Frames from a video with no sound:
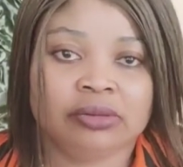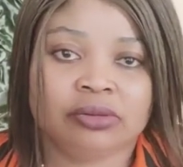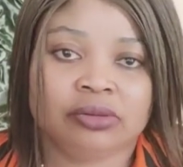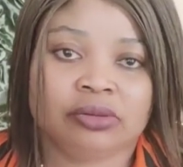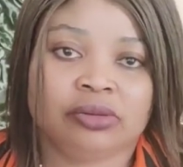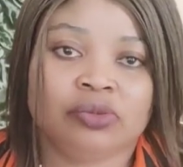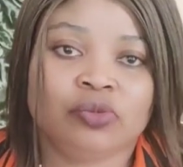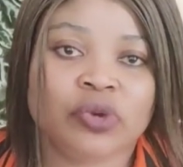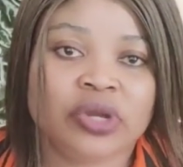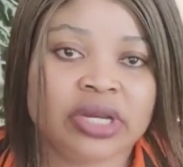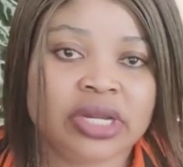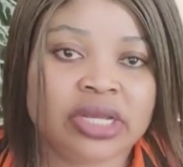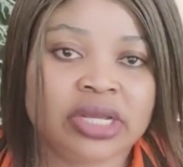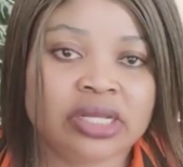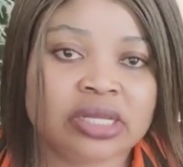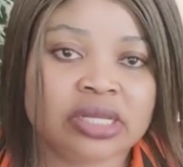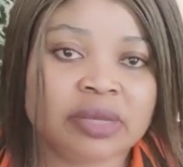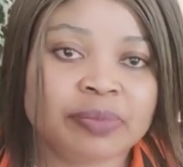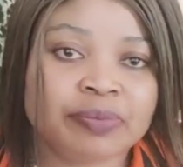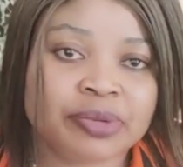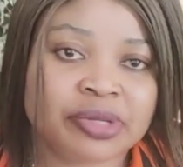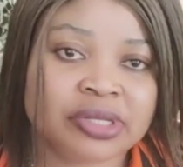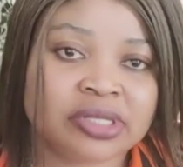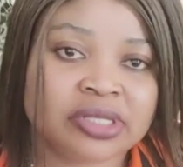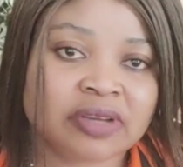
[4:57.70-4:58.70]
We need a
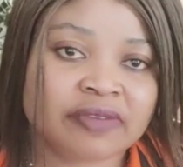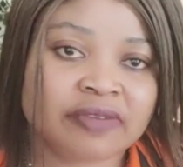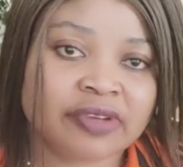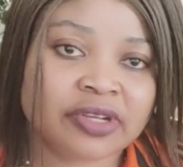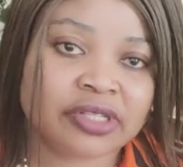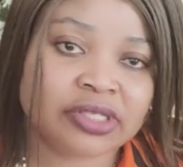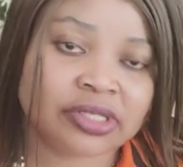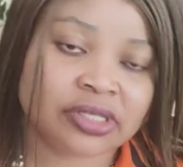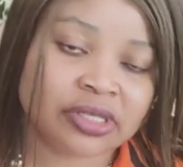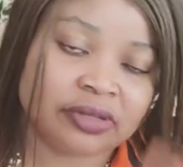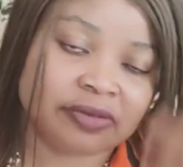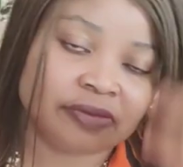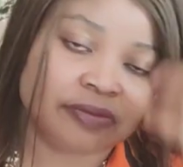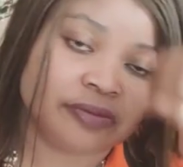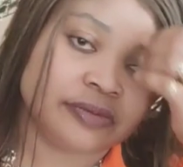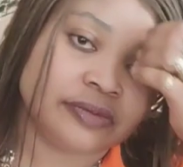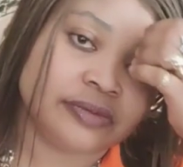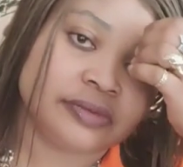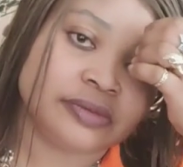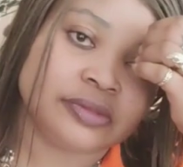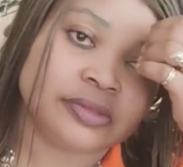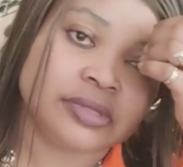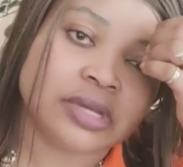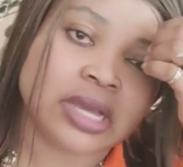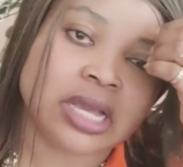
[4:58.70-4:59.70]
preservative,
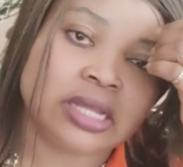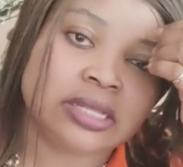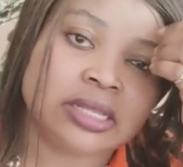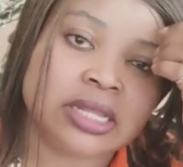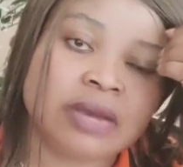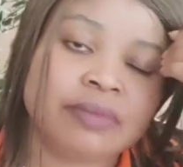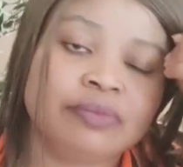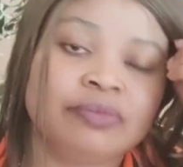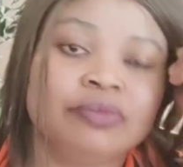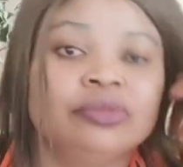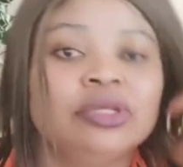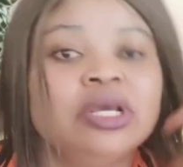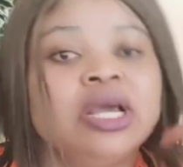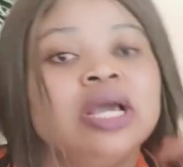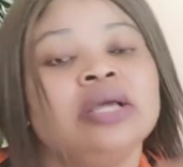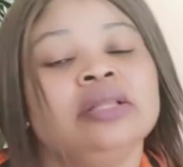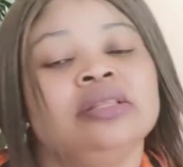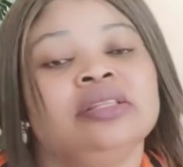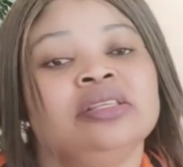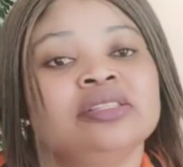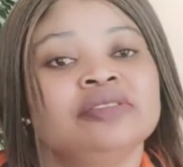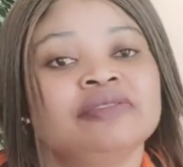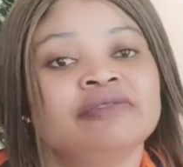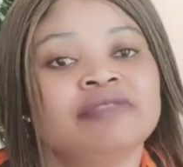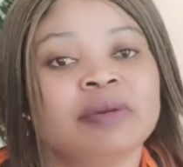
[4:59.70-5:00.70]
and
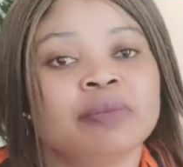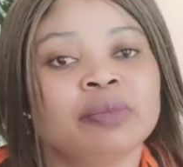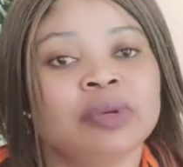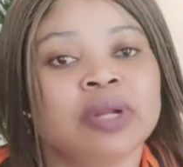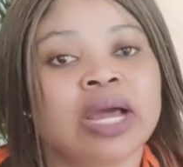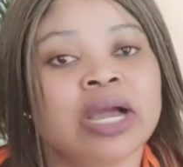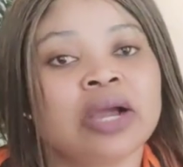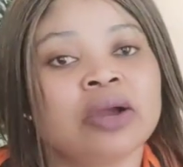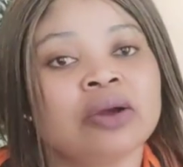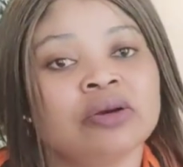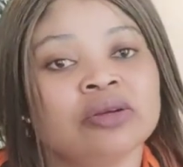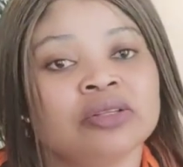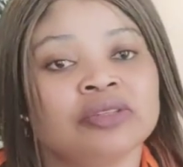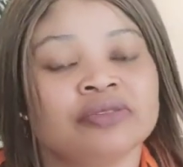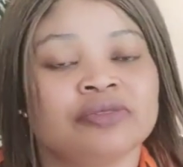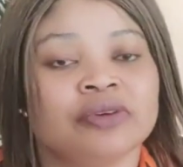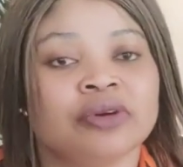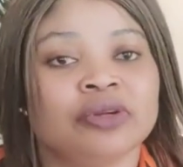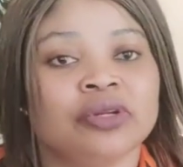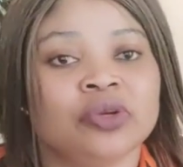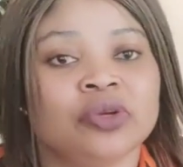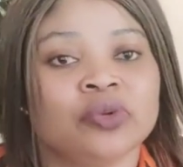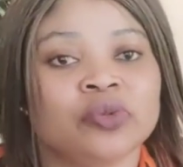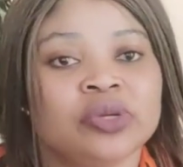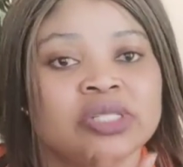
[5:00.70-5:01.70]
this formula calls for
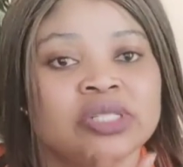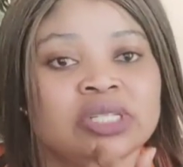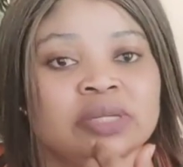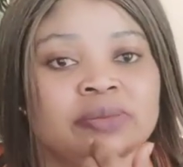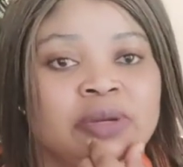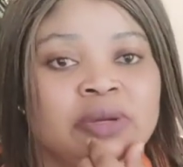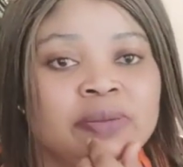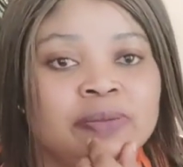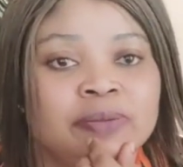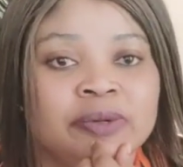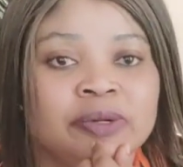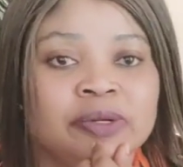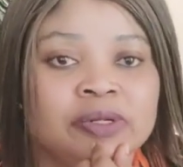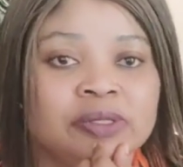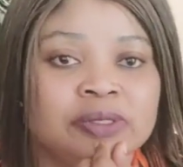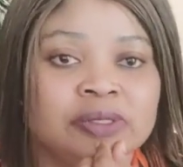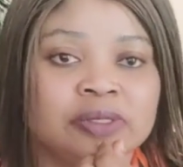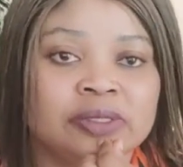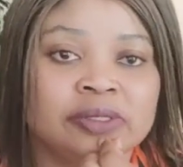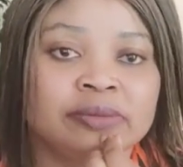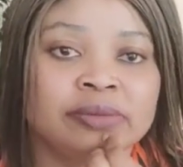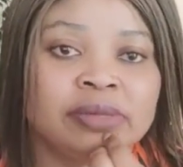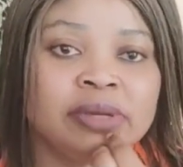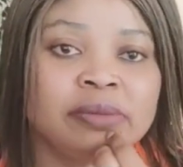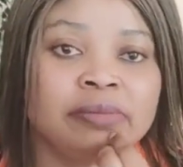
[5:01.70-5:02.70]
liquid Jama Plus.
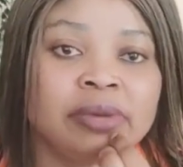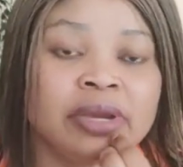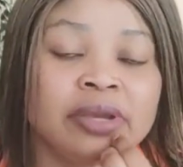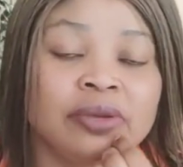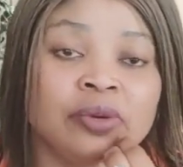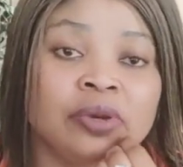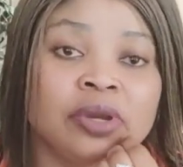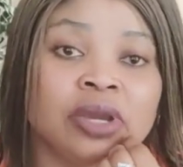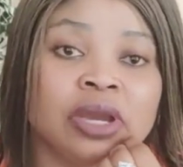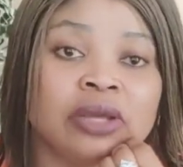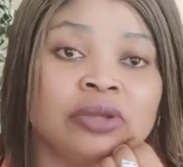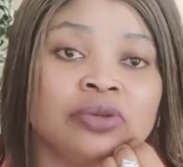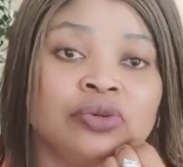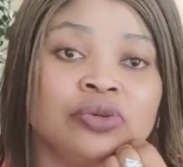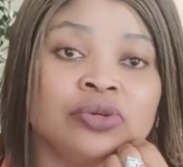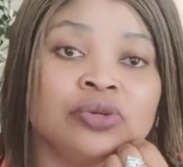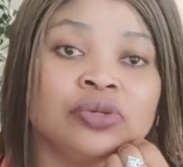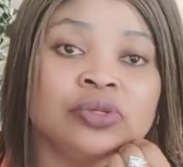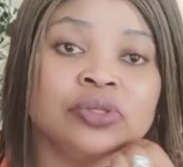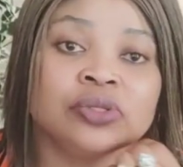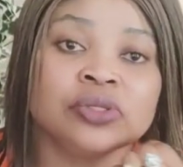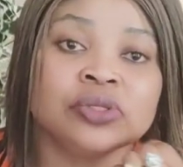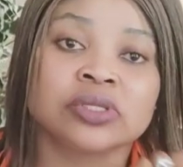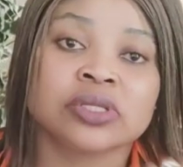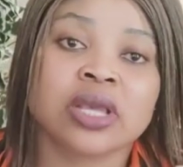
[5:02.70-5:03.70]
Remember, you can
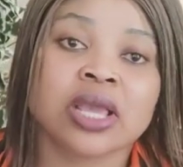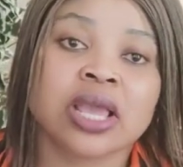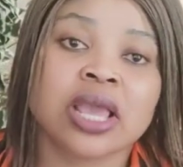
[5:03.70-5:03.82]
use